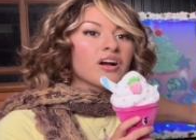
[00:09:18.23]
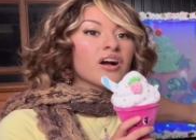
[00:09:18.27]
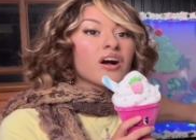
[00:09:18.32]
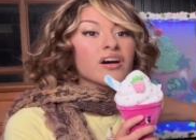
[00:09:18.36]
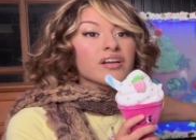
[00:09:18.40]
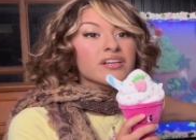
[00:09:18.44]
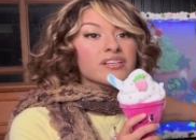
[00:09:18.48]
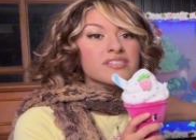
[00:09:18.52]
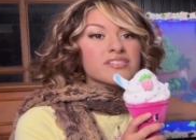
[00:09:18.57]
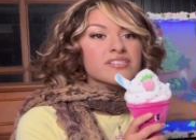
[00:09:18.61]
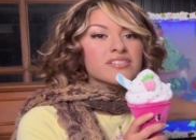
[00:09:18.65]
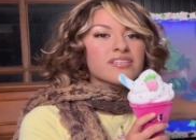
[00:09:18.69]

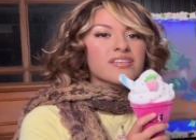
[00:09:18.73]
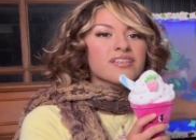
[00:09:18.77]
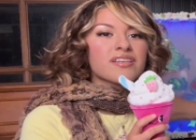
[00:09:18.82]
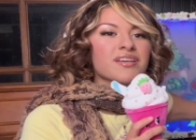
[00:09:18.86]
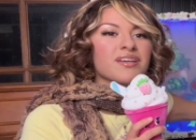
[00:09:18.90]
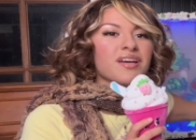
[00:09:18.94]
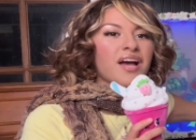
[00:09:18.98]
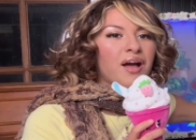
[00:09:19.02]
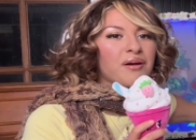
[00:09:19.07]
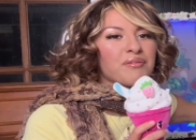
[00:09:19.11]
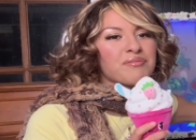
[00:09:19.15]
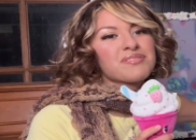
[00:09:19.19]
honestly,
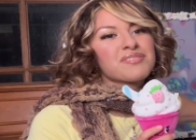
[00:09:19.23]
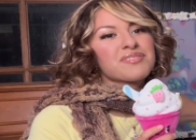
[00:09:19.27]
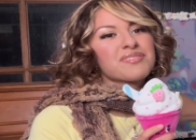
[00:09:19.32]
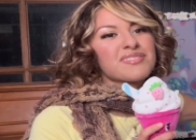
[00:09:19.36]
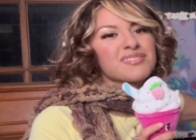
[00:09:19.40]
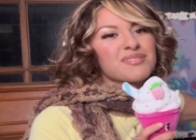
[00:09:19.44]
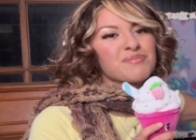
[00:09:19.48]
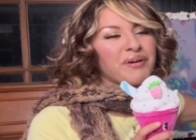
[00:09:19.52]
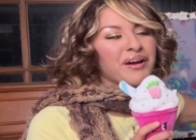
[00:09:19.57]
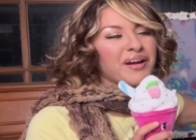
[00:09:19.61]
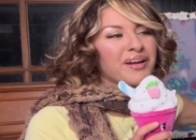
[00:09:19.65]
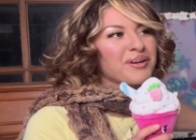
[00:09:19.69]
I was
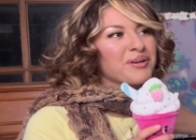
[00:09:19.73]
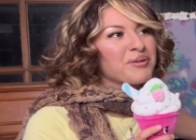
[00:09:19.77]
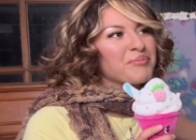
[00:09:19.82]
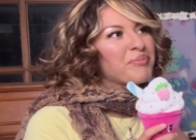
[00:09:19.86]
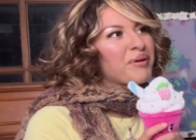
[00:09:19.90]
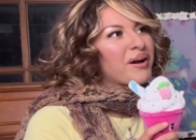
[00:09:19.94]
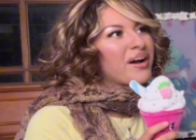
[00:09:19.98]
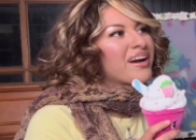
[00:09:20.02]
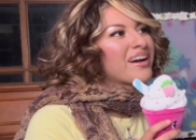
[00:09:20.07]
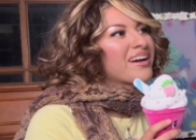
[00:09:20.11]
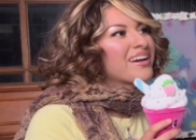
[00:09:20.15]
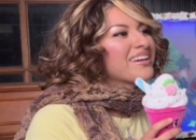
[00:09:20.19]
inspired
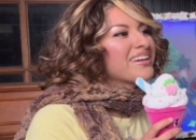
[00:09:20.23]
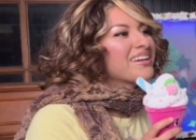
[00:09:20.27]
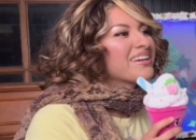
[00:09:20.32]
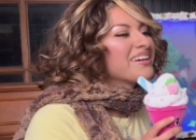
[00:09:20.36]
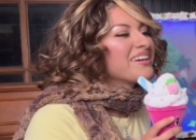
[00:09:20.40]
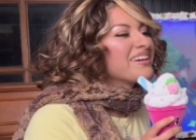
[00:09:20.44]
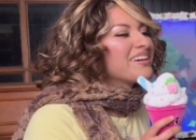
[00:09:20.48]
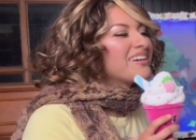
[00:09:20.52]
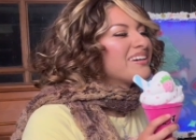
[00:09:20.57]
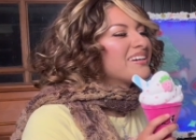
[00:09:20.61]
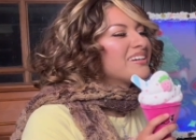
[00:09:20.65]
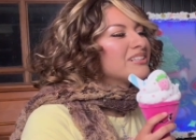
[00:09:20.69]
by,
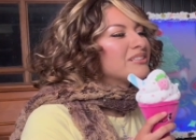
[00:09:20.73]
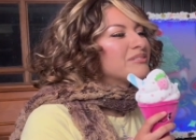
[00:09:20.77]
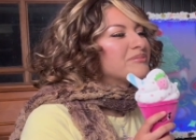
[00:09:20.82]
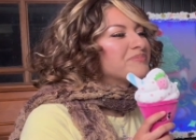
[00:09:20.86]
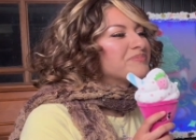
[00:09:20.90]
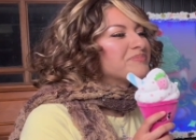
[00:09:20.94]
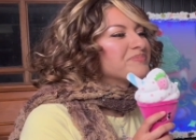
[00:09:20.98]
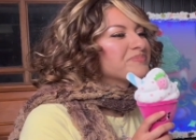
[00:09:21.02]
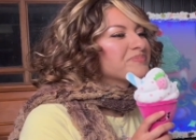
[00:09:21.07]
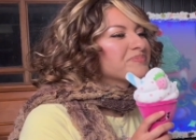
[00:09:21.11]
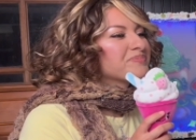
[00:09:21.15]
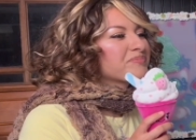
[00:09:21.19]

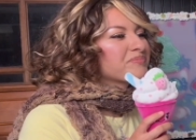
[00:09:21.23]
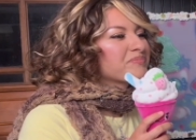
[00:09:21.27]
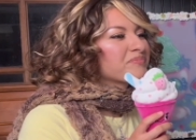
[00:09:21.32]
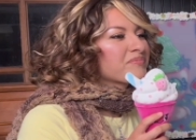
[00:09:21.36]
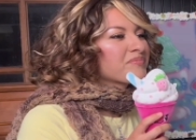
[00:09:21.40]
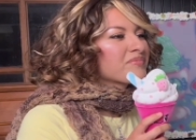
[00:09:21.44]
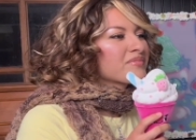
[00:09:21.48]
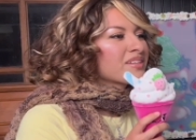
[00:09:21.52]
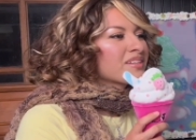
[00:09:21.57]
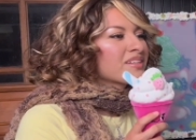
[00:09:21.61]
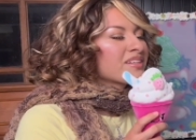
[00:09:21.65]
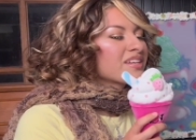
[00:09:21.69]

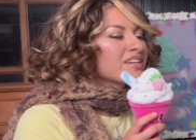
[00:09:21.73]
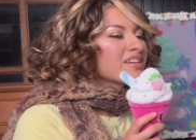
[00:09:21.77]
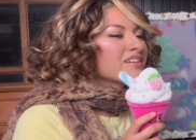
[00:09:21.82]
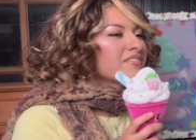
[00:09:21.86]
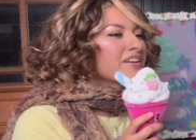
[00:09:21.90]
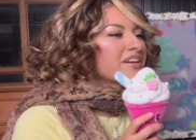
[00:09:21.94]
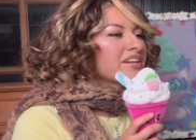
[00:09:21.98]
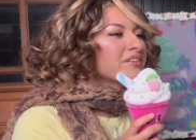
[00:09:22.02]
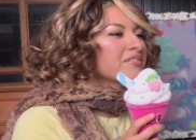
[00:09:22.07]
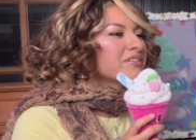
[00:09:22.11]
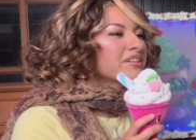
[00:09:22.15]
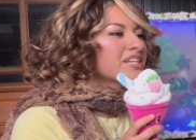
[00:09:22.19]
if
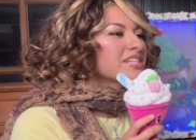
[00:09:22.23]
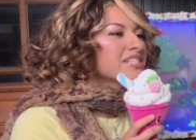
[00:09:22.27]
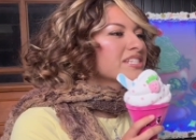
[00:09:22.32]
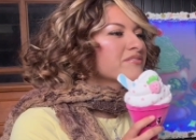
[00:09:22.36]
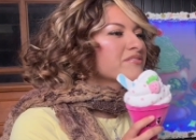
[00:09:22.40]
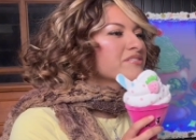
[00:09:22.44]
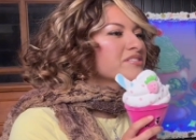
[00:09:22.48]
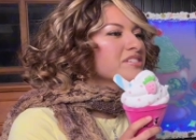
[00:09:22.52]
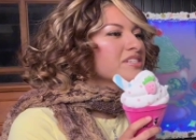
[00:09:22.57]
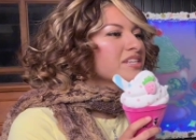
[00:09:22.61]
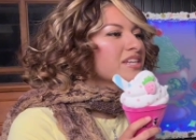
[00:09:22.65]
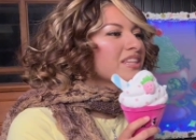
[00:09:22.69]
anyone has ever
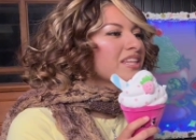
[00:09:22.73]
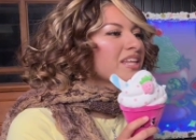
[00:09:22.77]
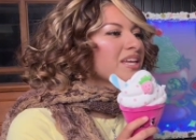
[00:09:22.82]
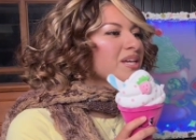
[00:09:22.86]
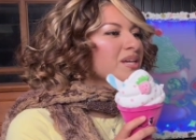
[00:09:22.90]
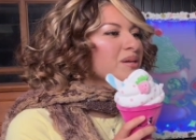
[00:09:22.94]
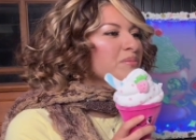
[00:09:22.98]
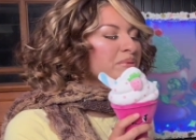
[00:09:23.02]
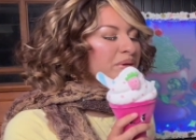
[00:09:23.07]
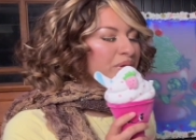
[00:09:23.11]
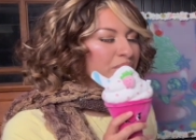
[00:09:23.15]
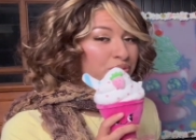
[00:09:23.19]
seen
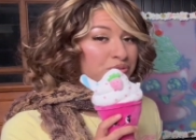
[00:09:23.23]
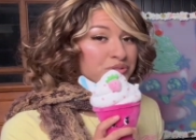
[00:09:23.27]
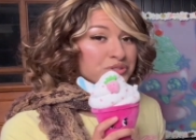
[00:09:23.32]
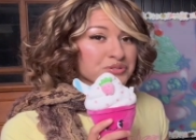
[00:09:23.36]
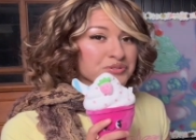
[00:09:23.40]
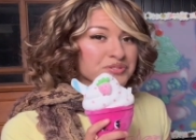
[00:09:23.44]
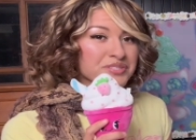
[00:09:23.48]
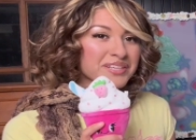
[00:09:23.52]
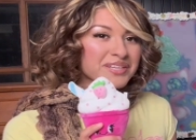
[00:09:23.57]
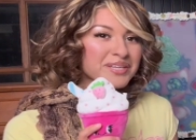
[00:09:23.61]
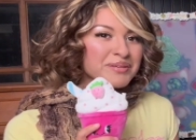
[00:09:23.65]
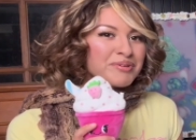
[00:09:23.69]
like Pickle Juice
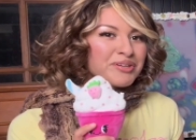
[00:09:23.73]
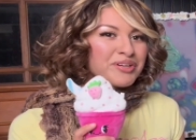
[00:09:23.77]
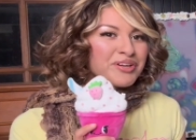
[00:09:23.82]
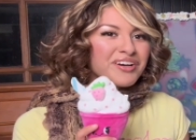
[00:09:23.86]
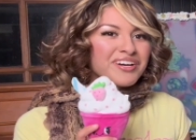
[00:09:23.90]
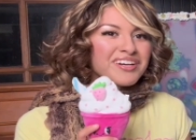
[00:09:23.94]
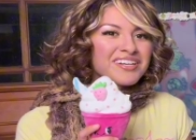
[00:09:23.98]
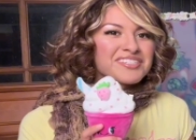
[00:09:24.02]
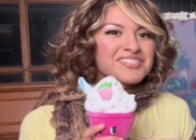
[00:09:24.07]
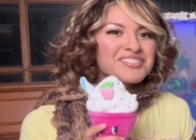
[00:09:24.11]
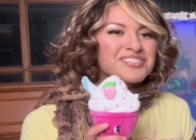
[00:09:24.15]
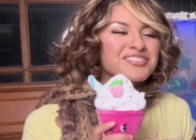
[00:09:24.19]
Nicki
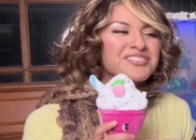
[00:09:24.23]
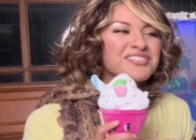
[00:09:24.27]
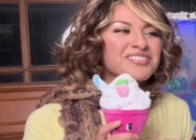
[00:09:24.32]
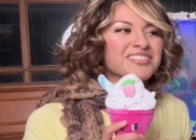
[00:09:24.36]
Minaj,